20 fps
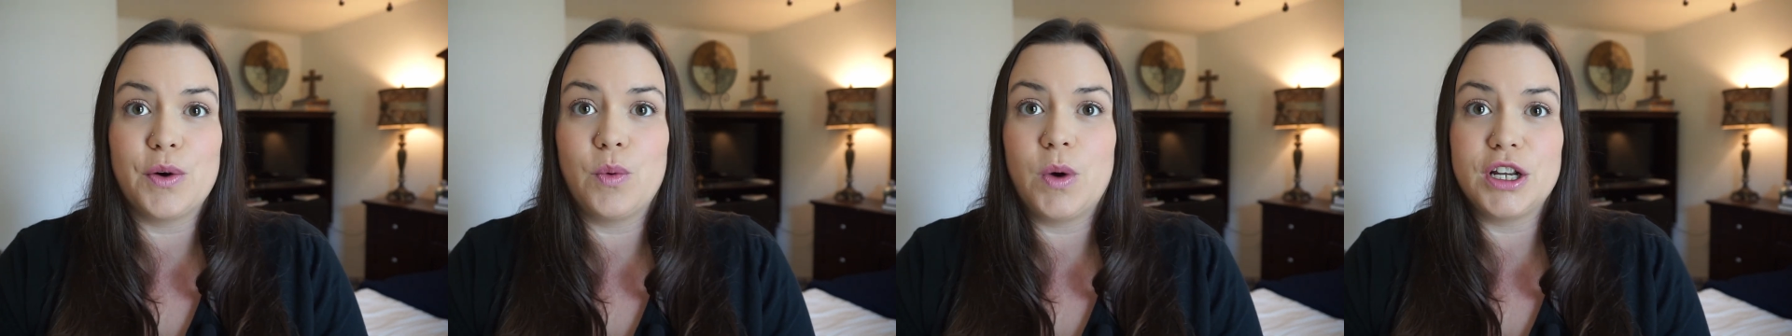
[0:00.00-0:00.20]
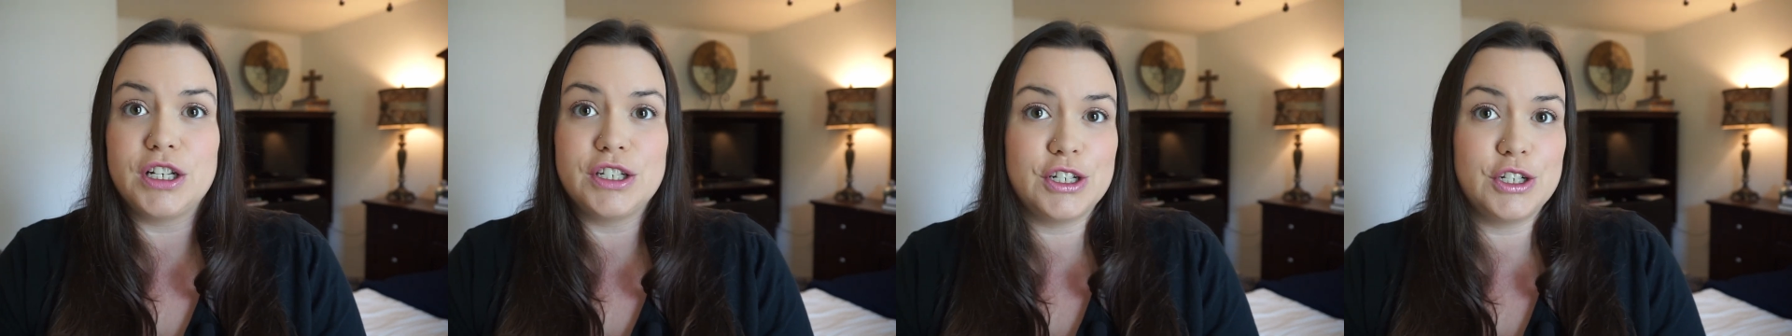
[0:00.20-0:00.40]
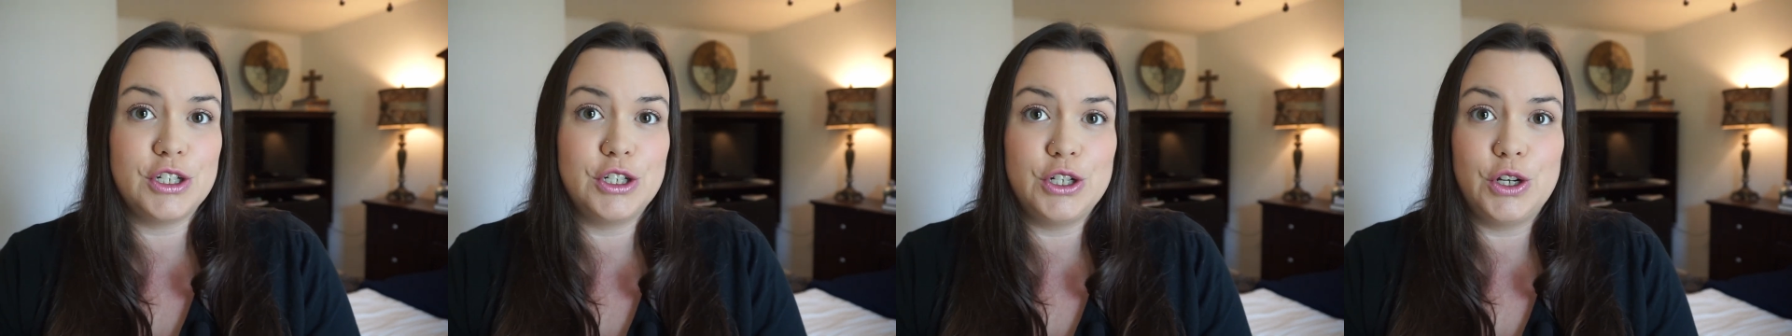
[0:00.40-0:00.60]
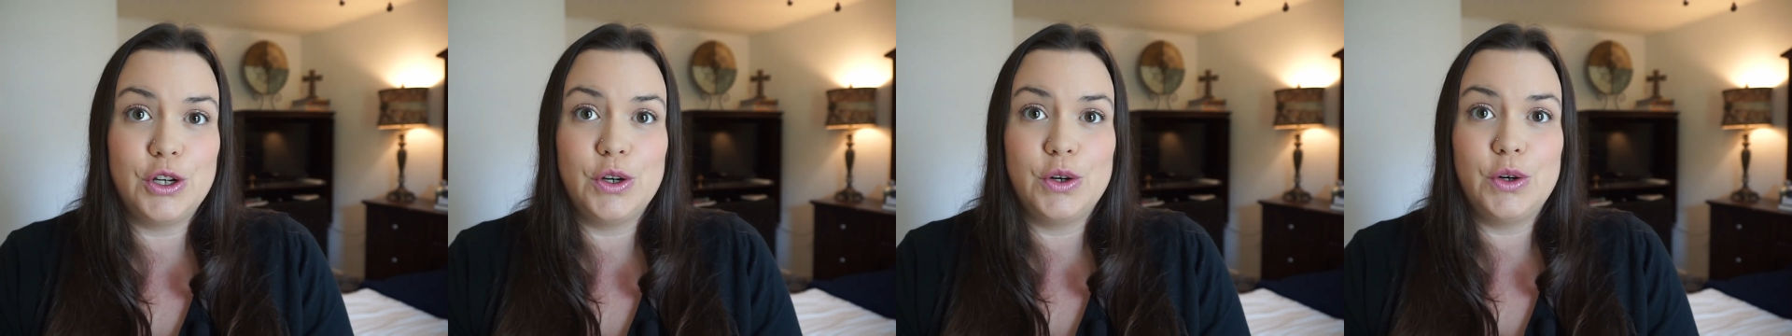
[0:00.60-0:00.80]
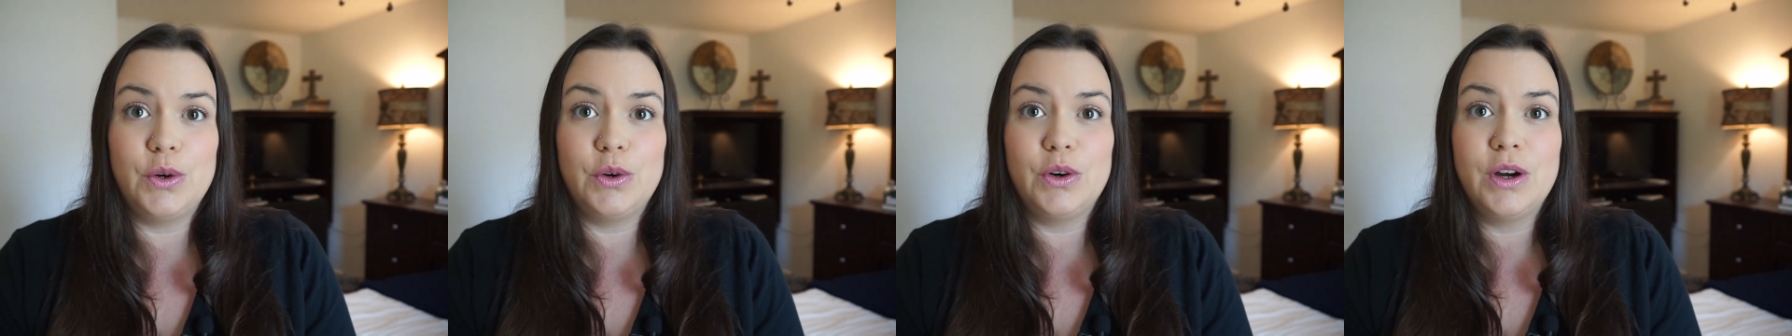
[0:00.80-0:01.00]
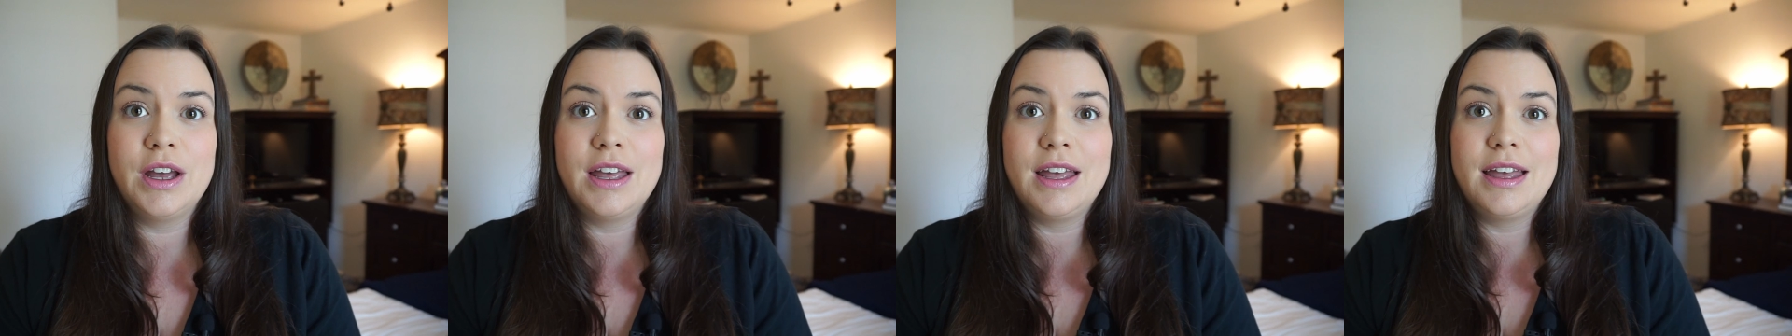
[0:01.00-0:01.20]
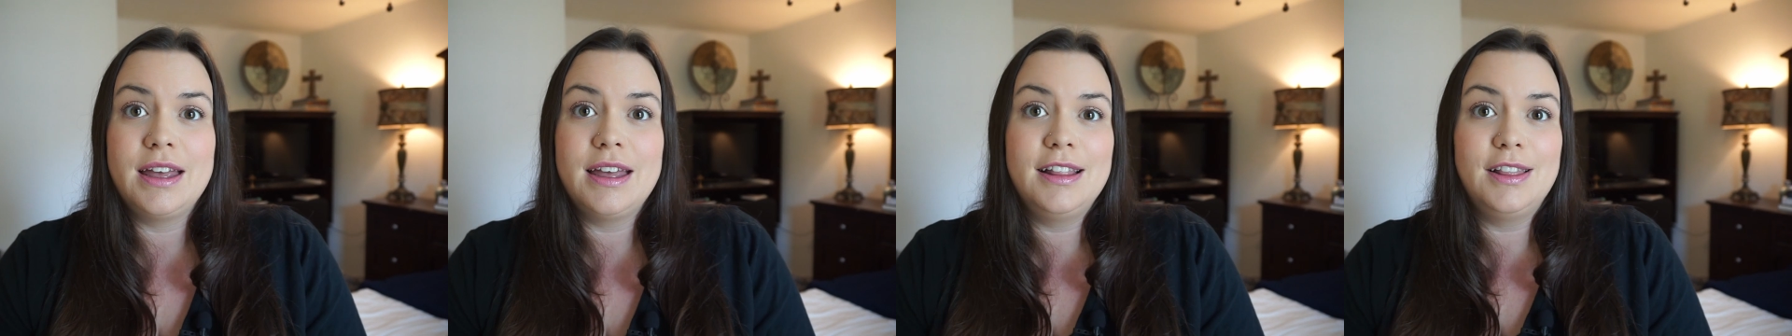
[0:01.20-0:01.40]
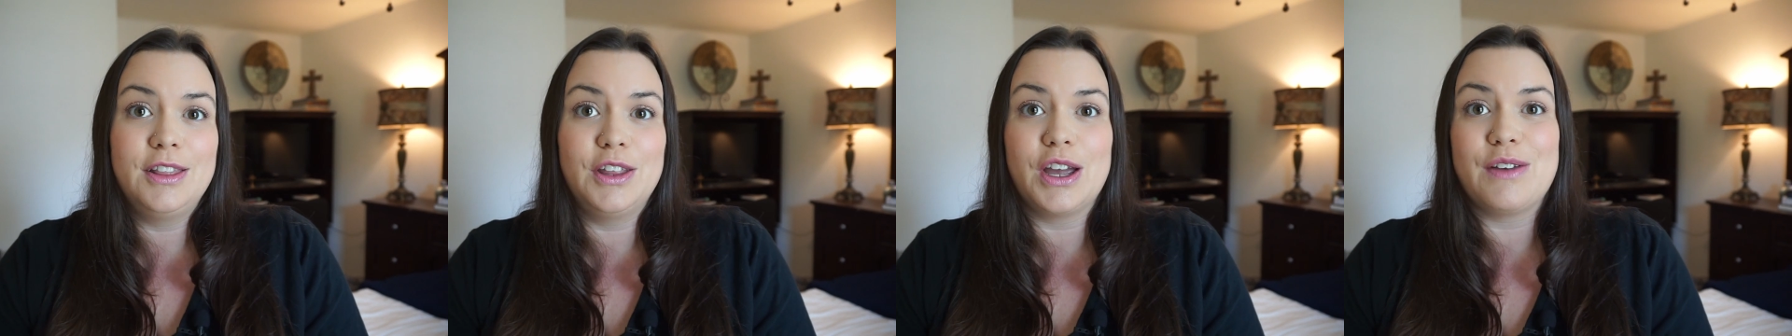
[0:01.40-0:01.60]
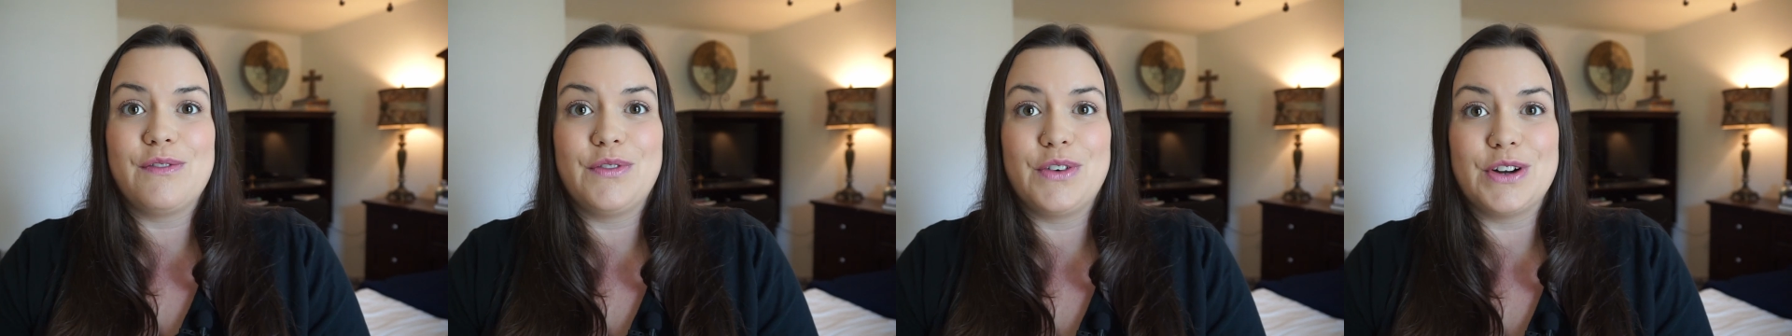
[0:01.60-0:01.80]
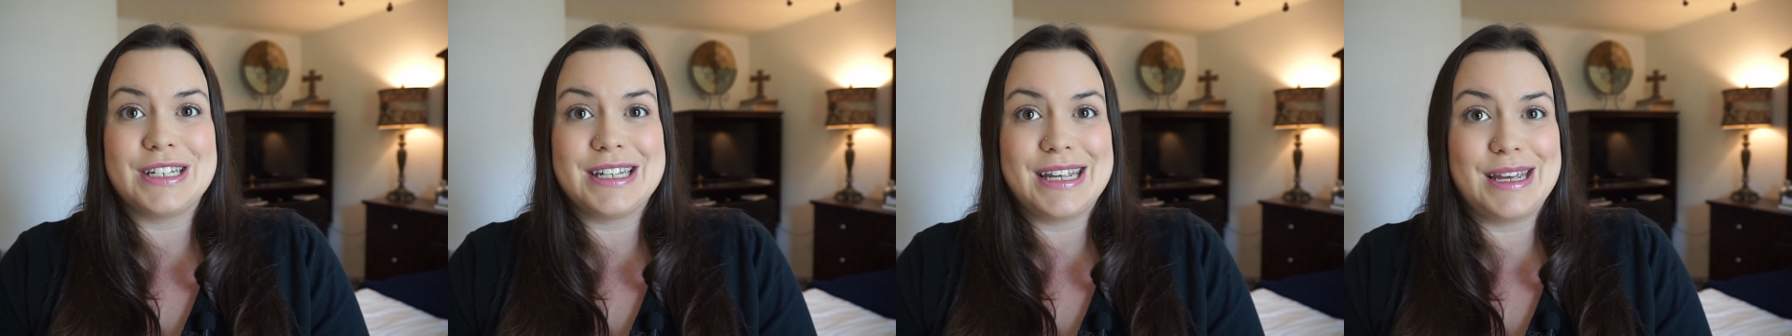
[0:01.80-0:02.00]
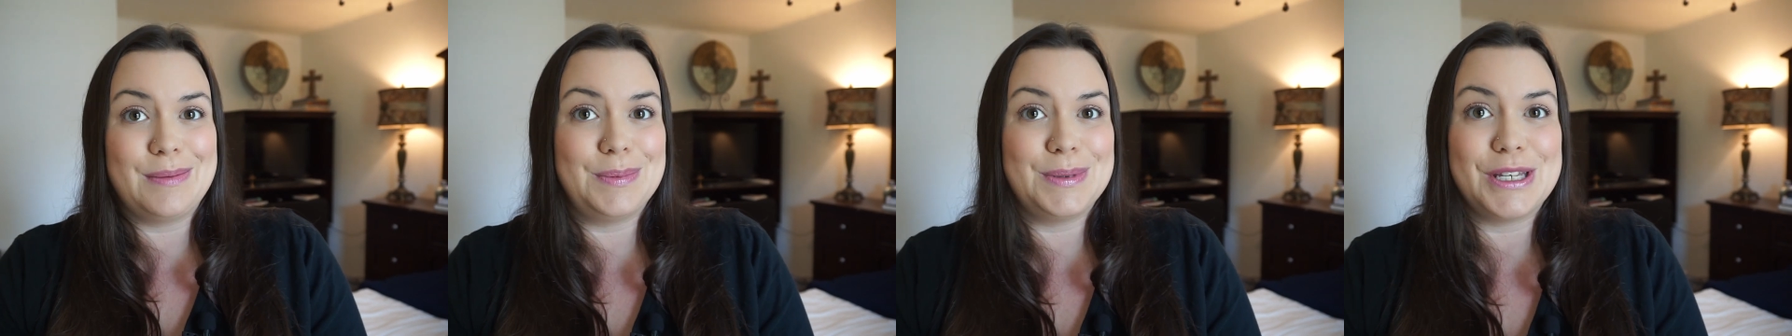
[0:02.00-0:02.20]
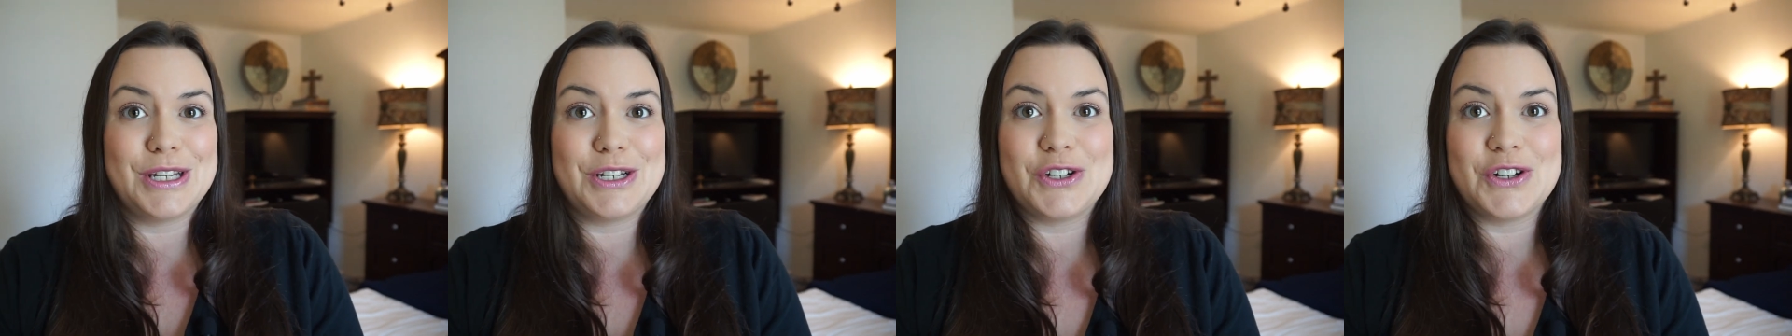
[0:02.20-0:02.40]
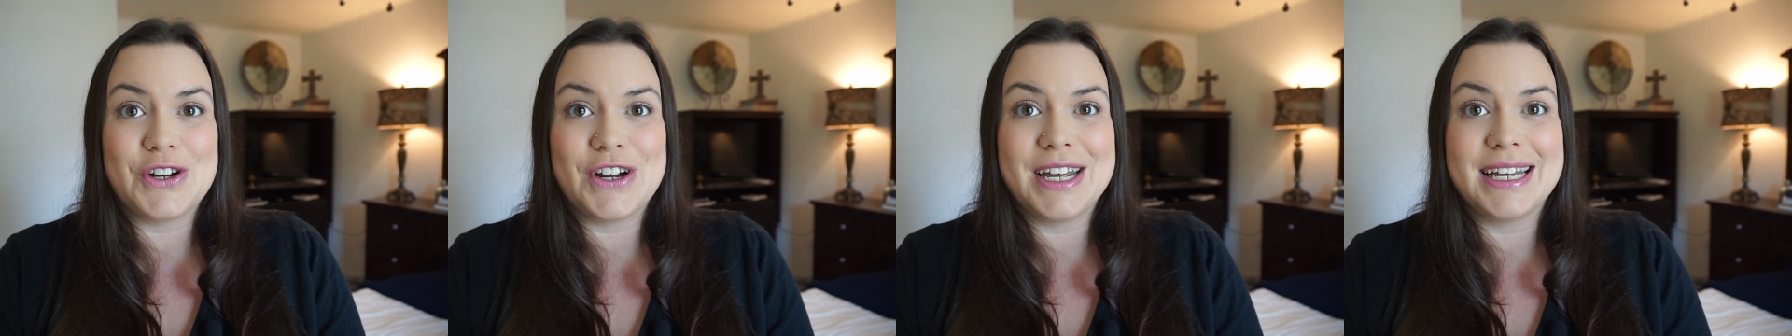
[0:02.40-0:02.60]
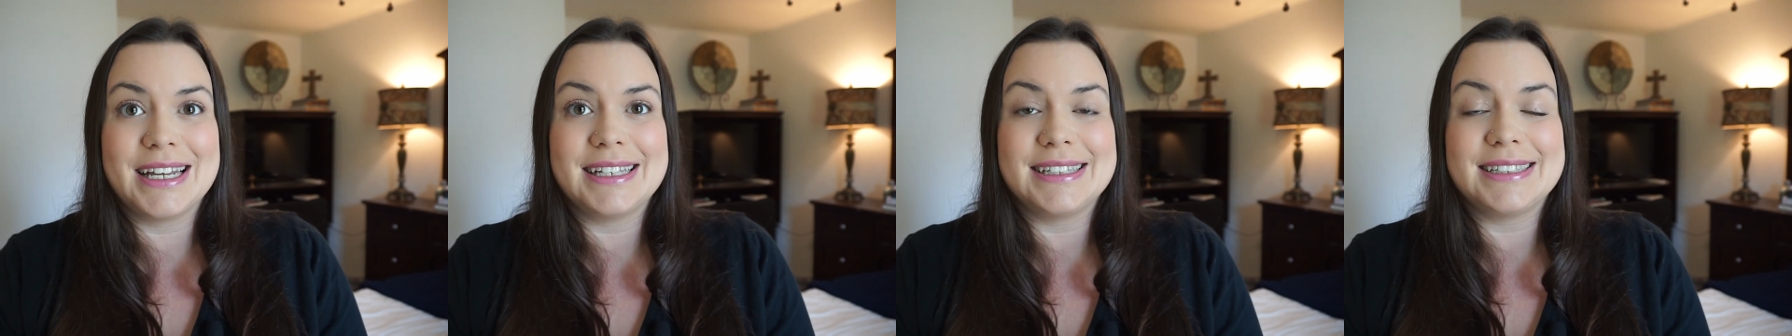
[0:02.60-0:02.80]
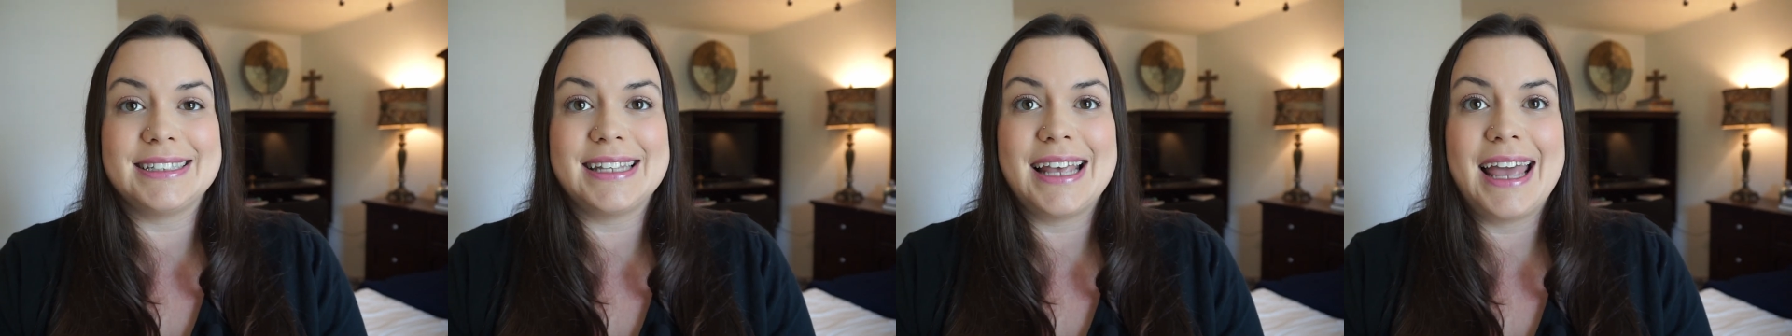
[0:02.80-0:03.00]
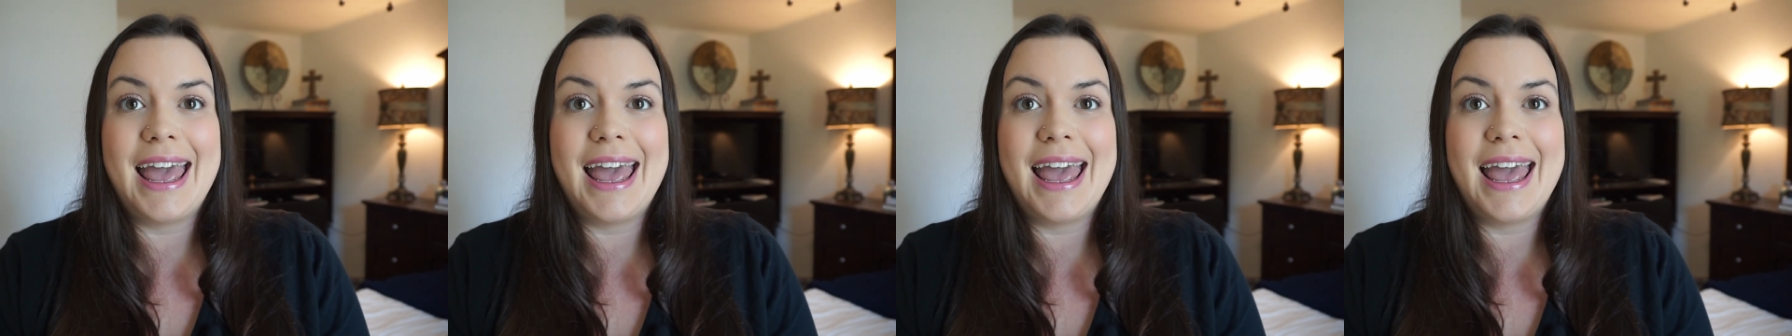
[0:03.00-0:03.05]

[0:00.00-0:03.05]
what to do, looking for tips and tricks,